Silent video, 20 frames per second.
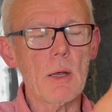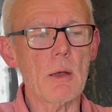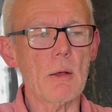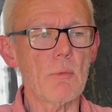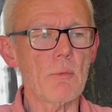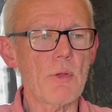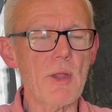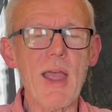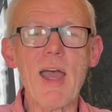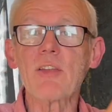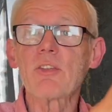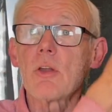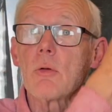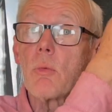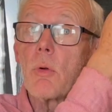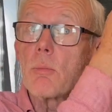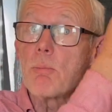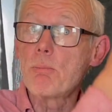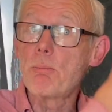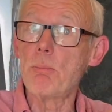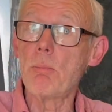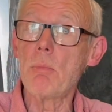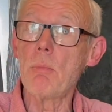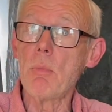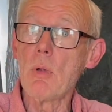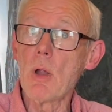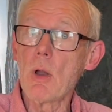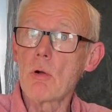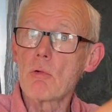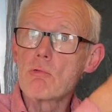the acid would
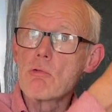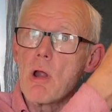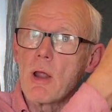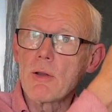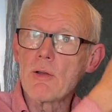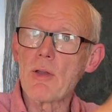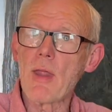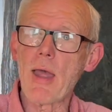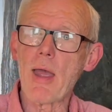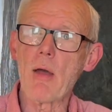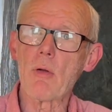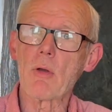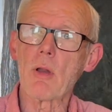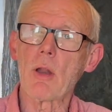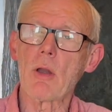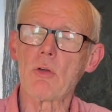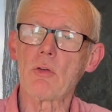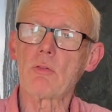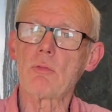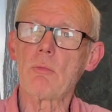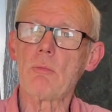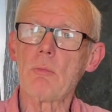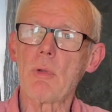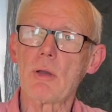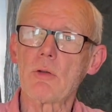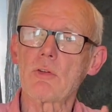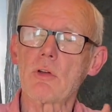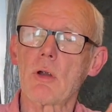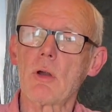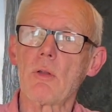run down
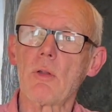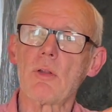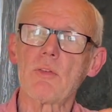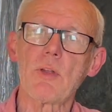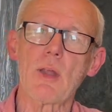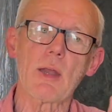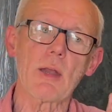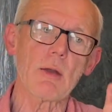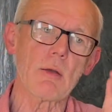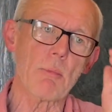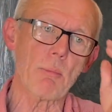and turn the zinc into